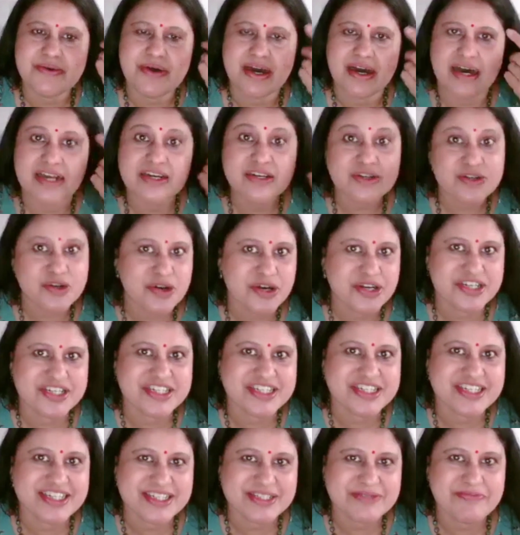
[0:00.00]

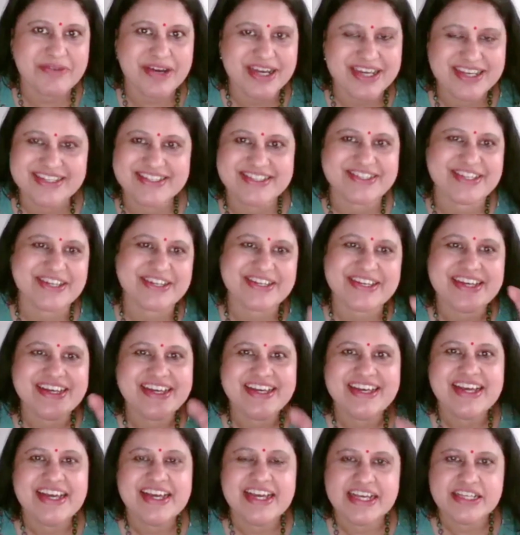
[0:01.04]
unconscious bias that
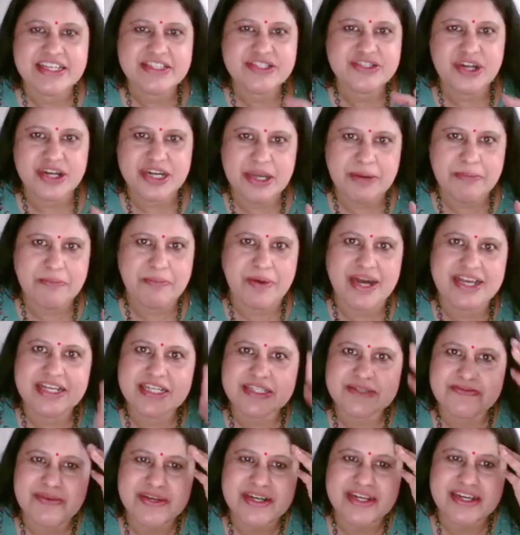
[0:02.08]
it's not a bias,
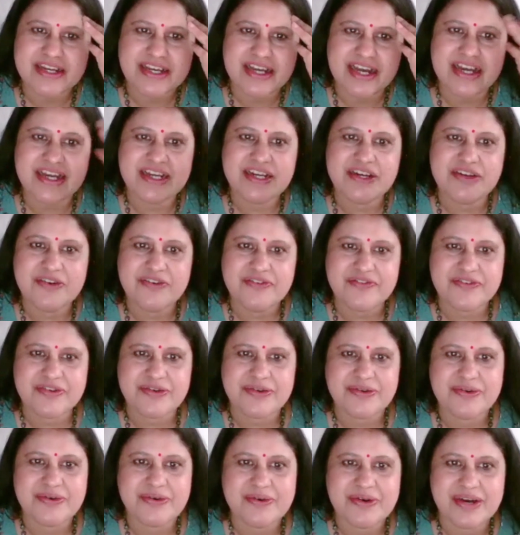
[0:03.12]
but a kind of
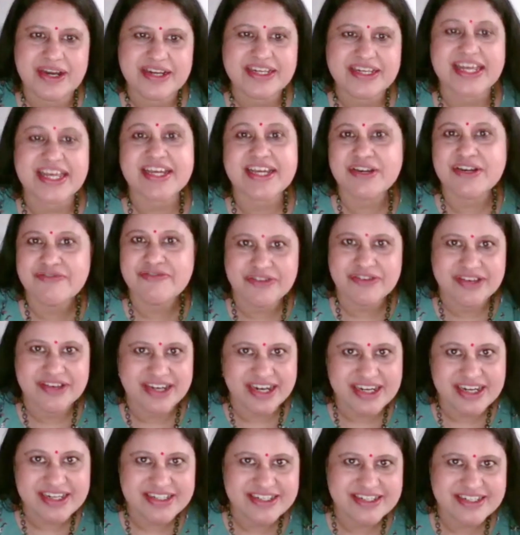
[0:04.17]
I take it for
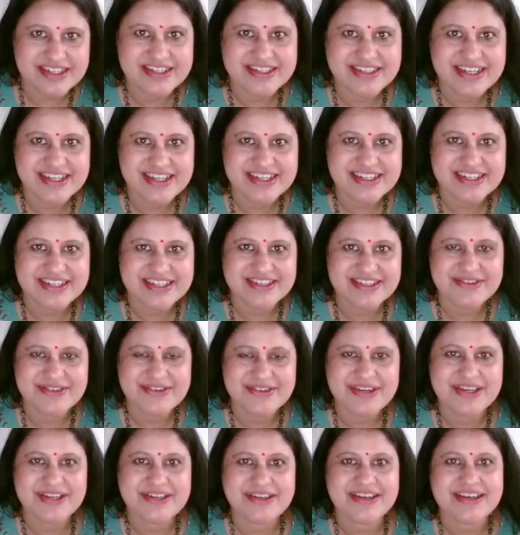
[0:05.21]
granted that
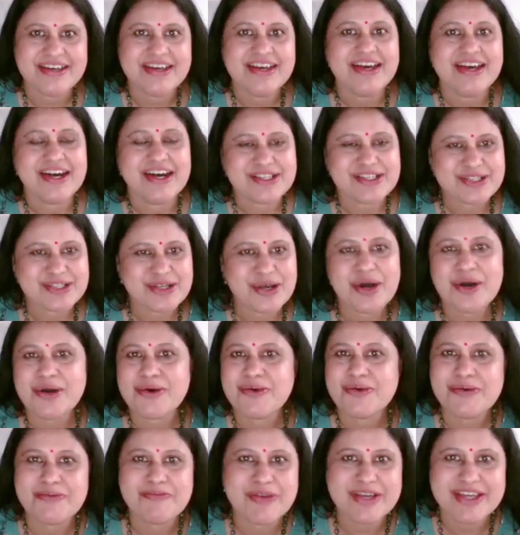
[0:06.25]
a song
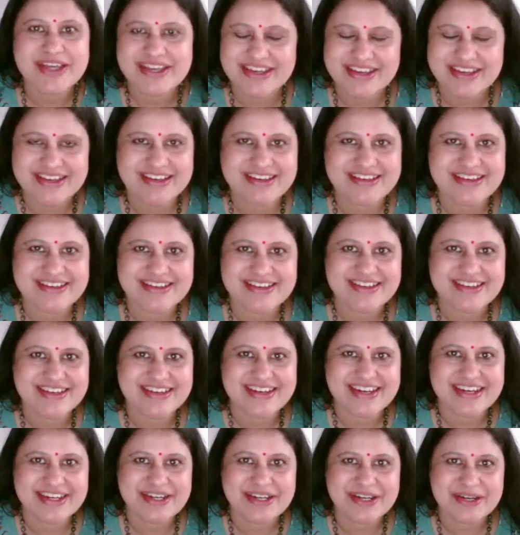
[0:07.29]
would be
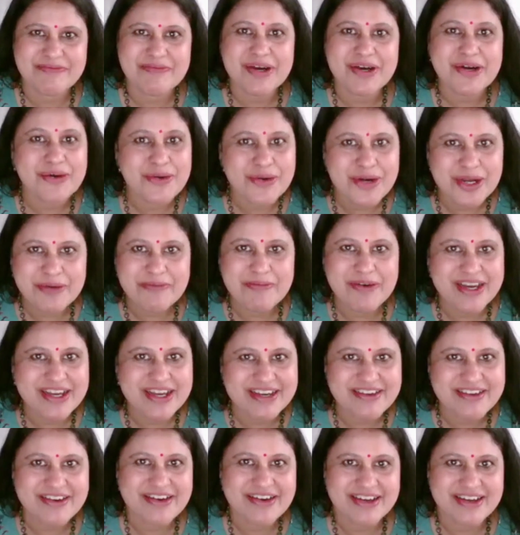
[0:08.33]
rendered only by
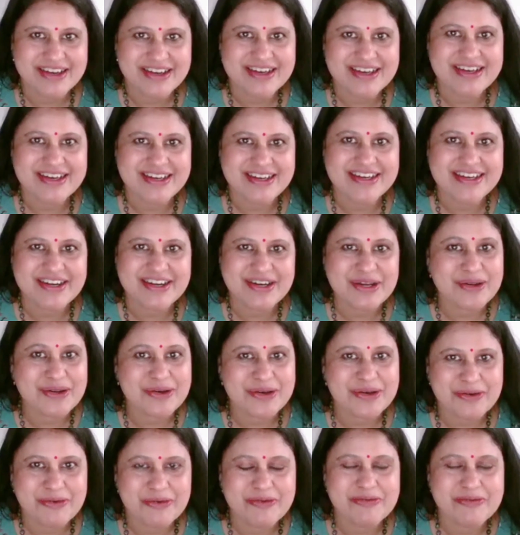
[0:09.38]
a girl or
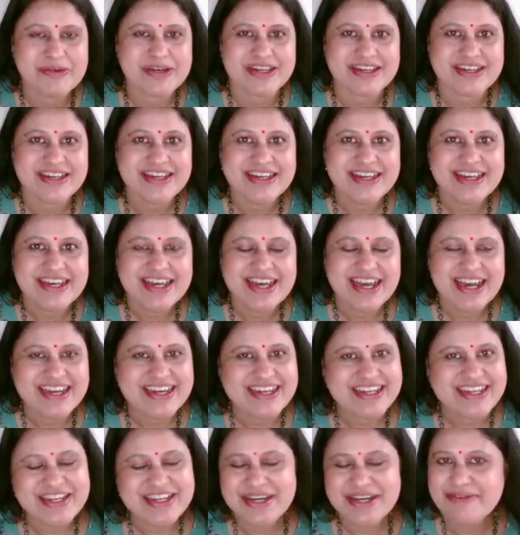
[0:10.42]
a woman. And
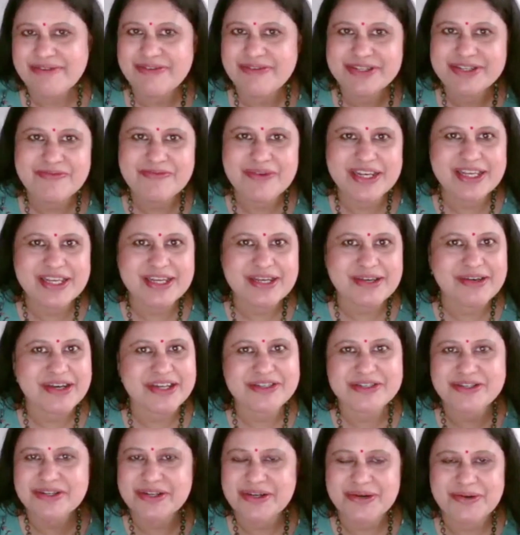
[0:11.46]
here was
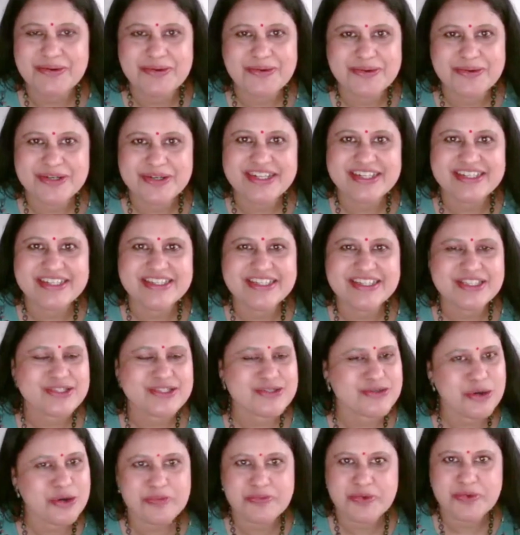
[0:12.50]
Mallikarjuna who did this
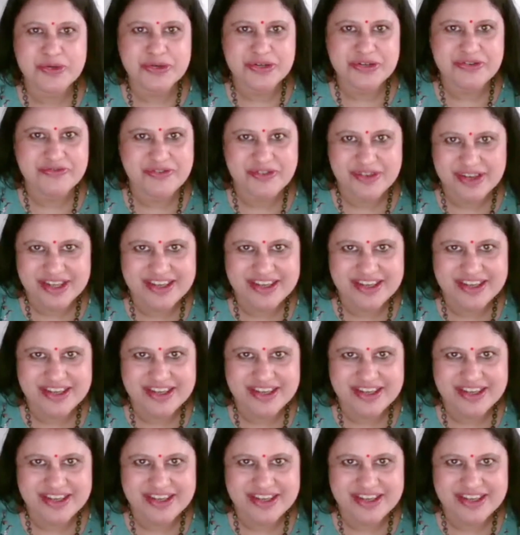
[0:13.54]
so beautifully.